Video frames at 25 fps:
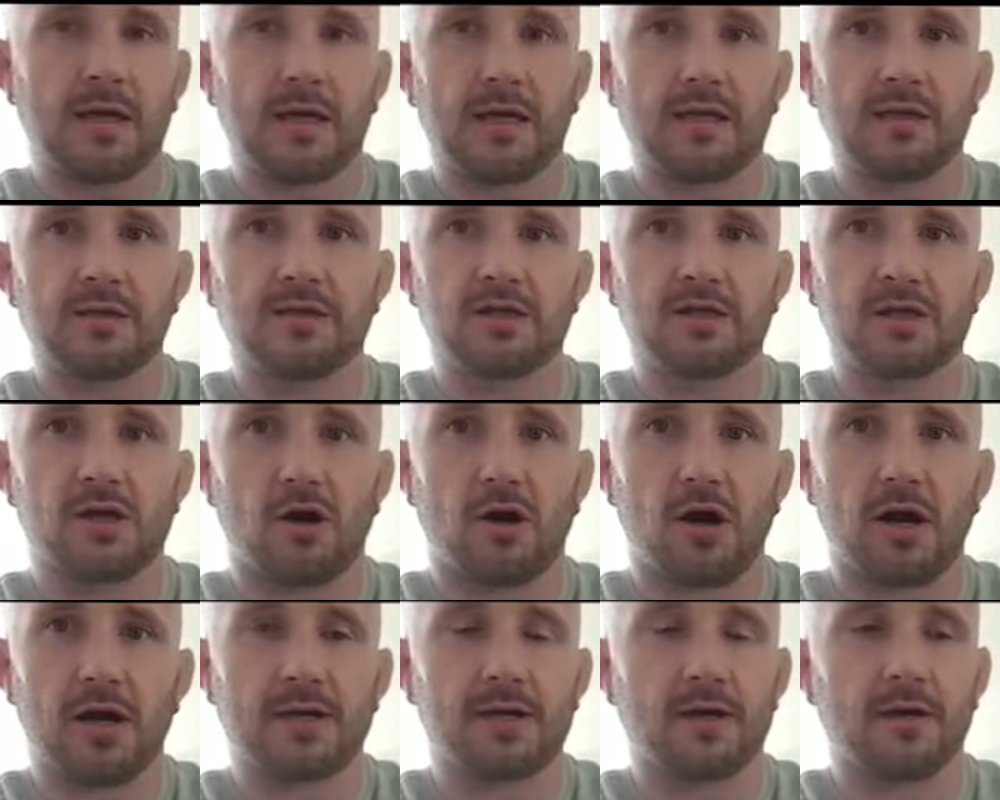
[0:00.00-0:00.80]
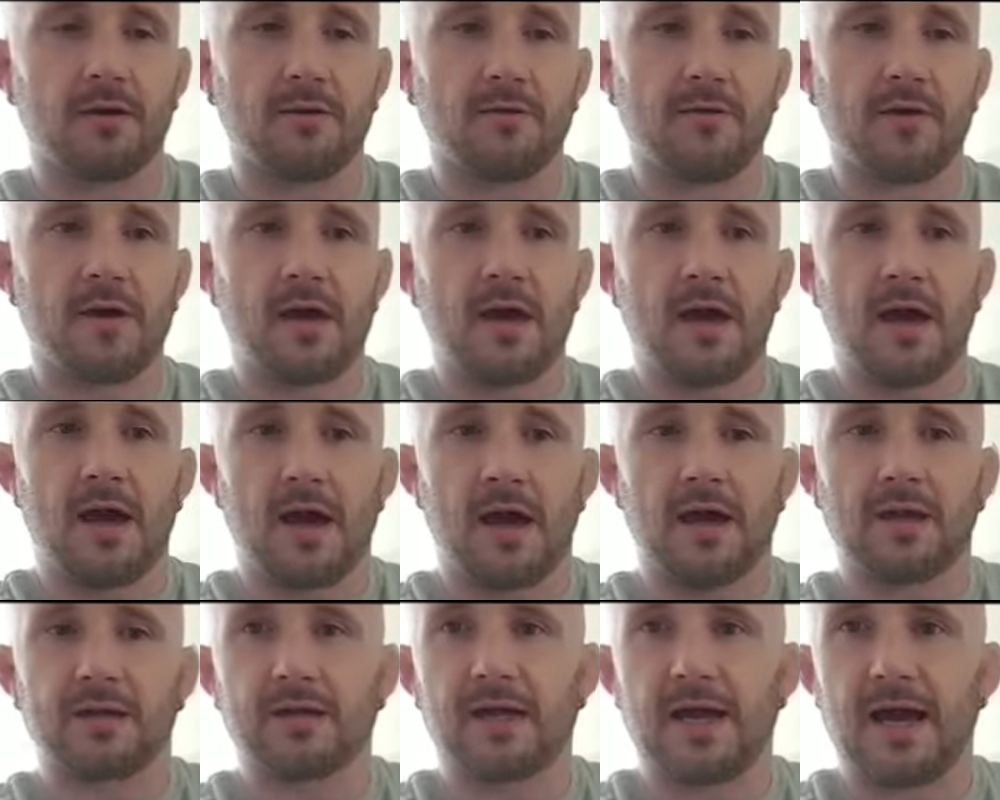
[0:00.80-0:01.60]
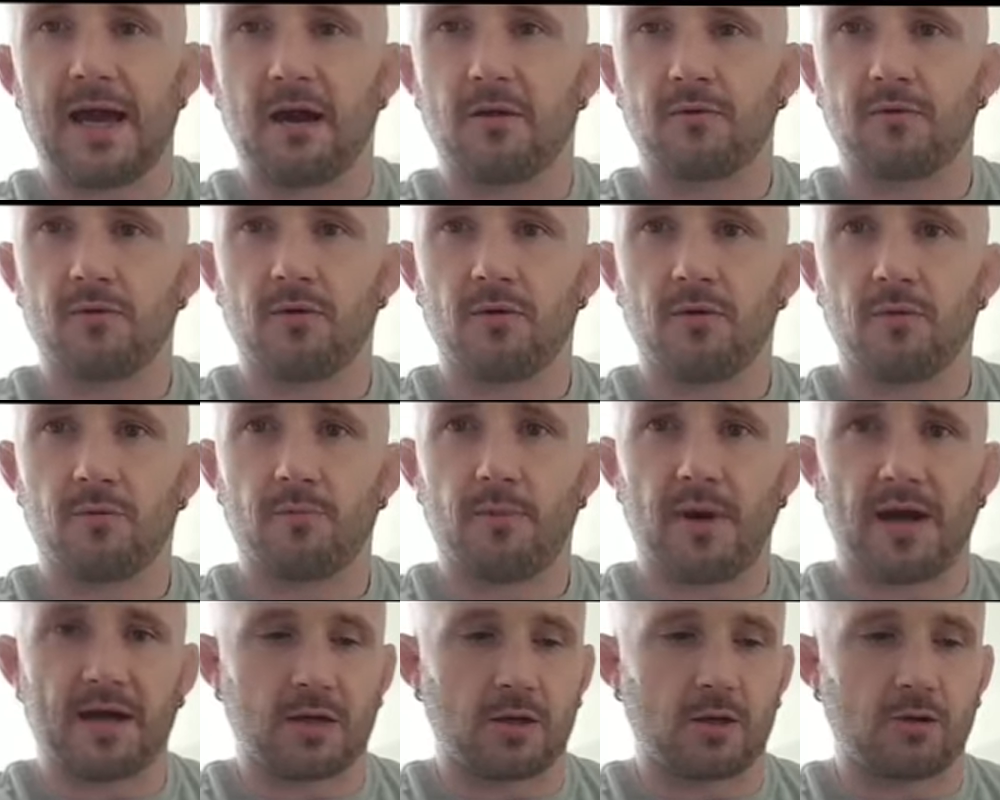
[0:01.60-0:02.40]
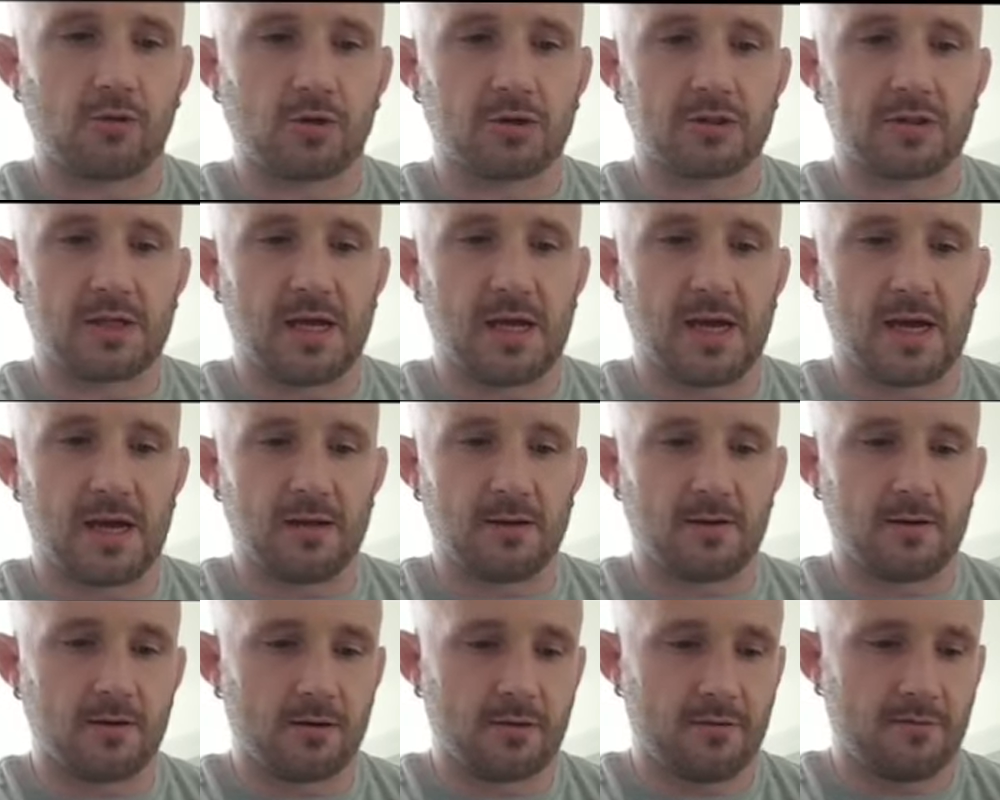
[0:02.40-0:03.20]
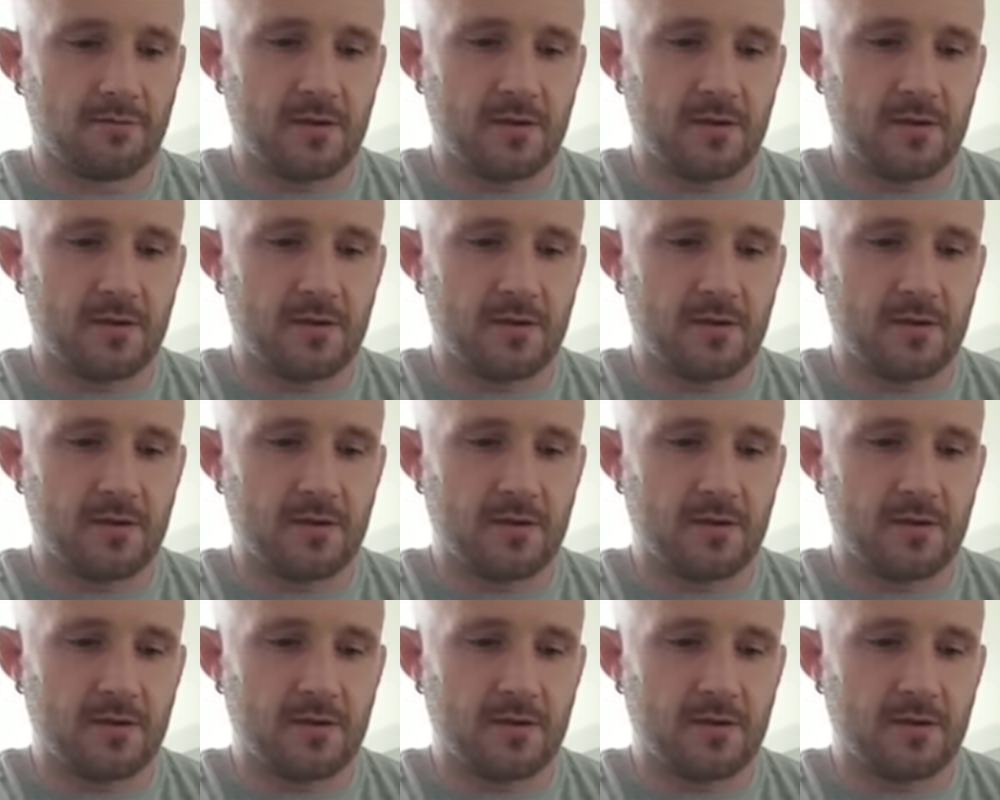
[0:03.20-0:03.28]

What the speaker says: inside and down, back across the hand.